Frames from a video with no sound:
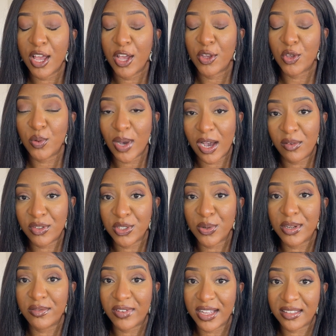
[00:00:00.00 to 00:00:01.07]
you have to
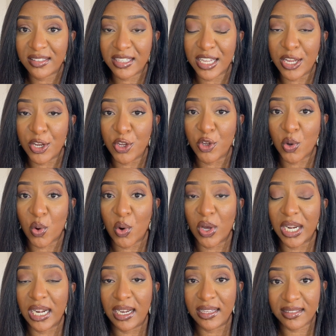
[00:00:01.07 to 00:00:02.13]
invest in your
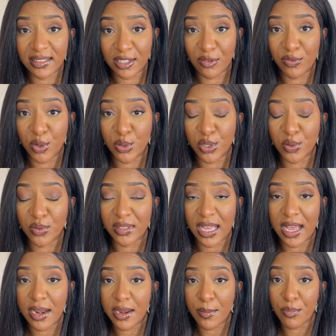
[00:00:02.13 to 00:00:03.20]
listing photos
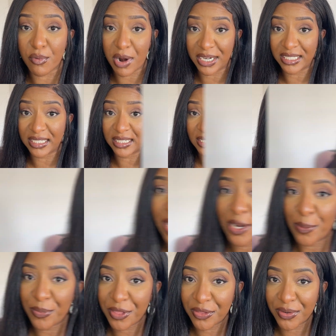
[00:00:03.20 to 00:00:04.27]
and branding. Okay,
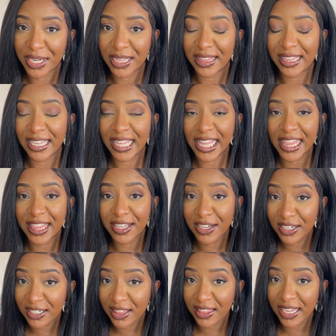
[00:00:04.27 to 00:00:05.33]
number 3, the
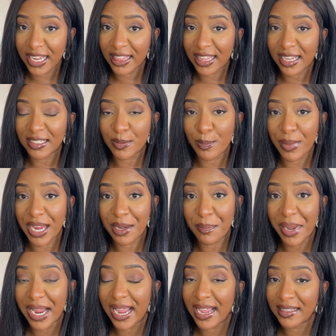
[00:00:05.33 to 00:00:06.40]
third thing that made
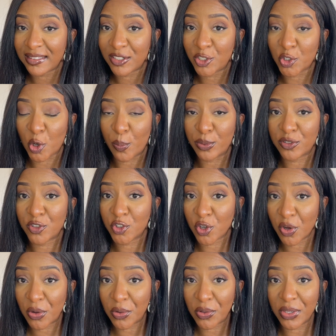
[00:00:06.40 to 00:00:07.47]
my Etsy shop
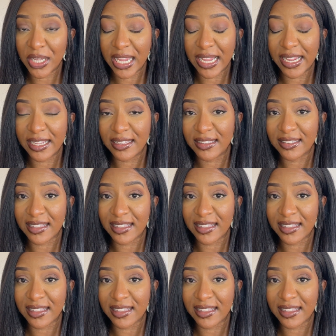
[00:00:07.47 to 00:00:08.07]
struggle is